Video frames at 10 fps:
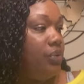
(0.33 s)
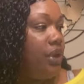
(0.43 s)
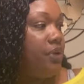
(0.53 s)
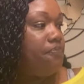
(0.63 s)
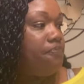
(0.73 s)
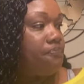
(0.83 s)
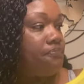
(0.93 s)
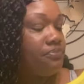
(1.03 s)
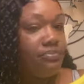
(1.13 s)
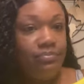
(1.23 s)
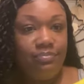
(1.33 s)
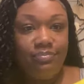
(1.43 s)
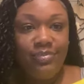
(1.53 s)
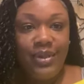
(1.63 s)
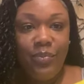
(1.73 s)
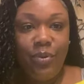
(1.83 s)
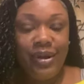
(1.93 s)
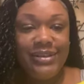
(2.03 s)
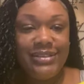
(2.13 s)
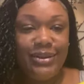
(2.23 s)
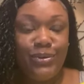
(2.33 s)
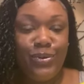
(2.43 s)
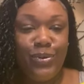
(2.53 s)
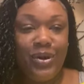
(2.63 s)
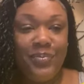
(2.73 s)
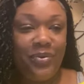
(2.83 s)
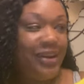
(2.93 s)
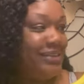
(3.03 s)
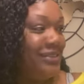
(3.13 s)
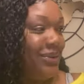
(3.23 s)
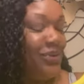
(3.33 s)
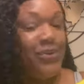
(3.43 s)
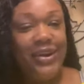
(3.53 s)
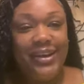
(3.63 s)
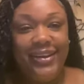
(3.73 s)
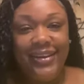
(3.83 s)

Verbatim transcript: Hallelujah. Praise the Lord. Praise the Lord.